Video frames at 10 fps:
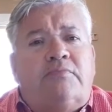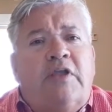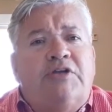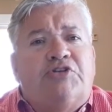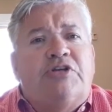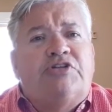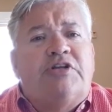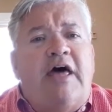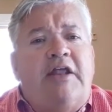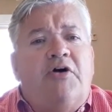in
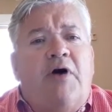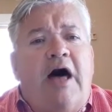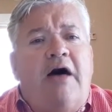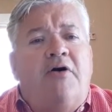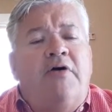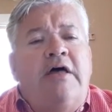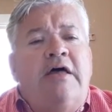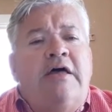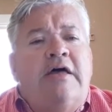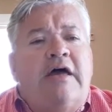Cincinnati, Ohio,
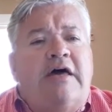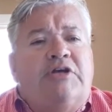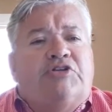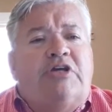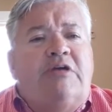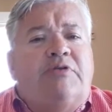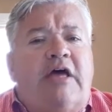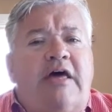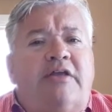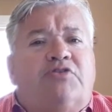and he seemed
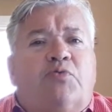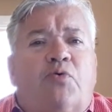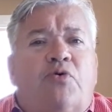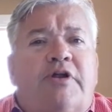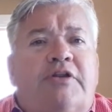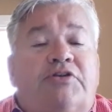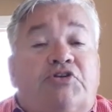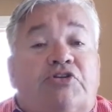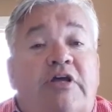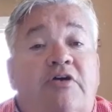headed toward a
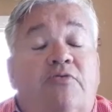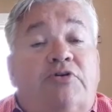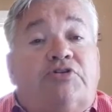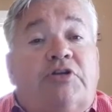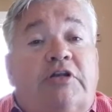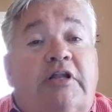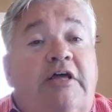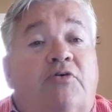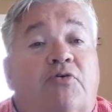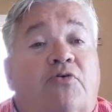distinguished
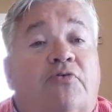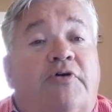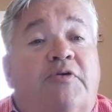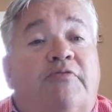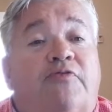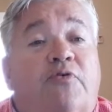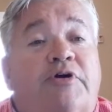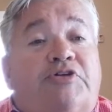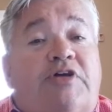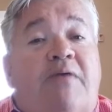legal career before
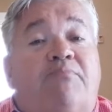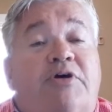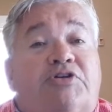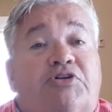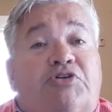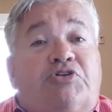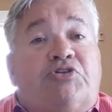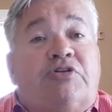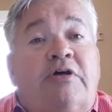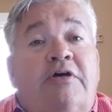his
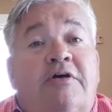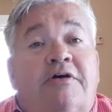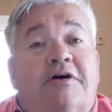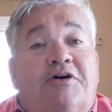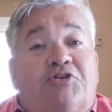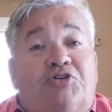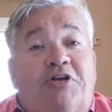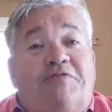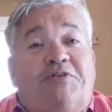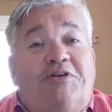ambitions
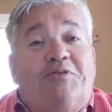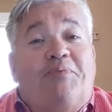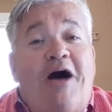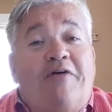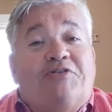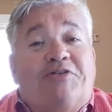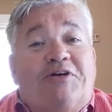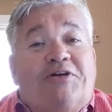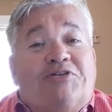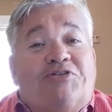shifted to
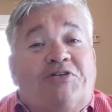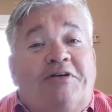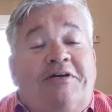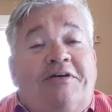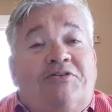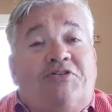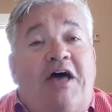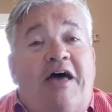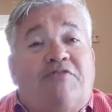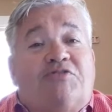politics.
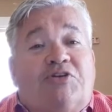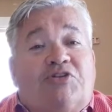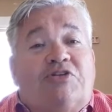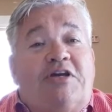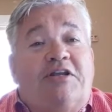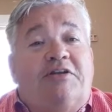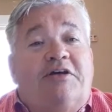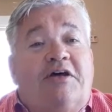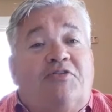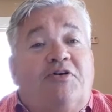Taft succeeded
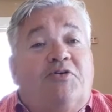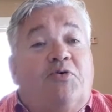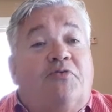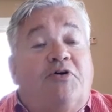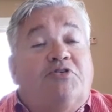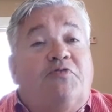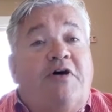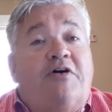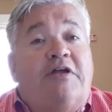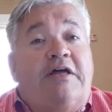uh, Theodore
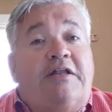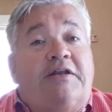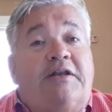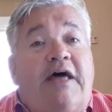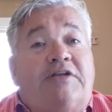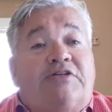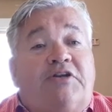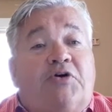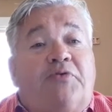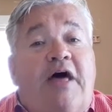Roosevelt in
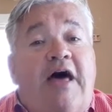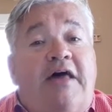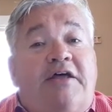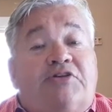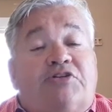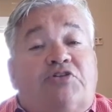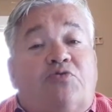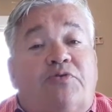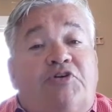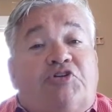1909 as the
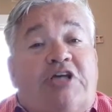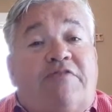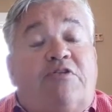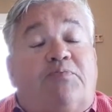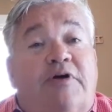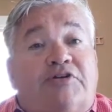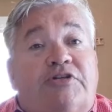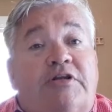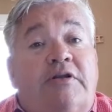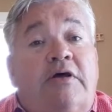27th
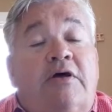president,